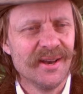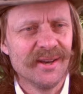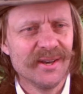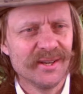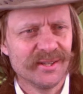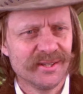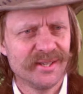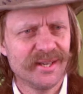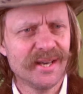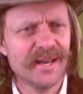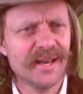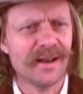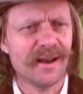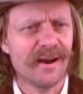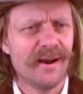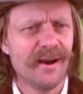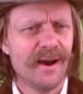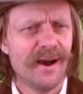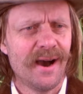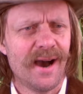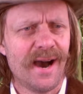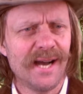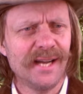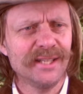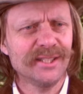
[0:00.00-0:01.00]
Yeah,
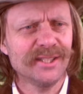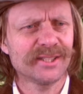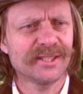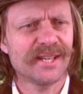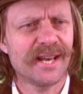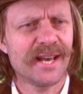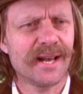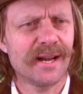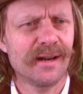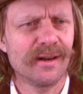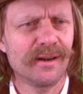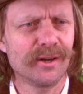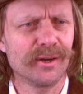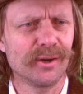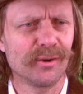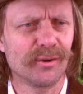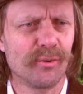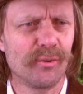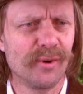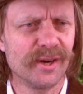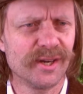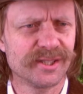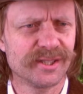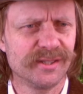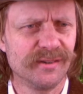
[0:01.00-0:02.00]
I just had a little
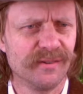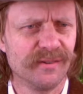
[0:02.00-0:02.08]
question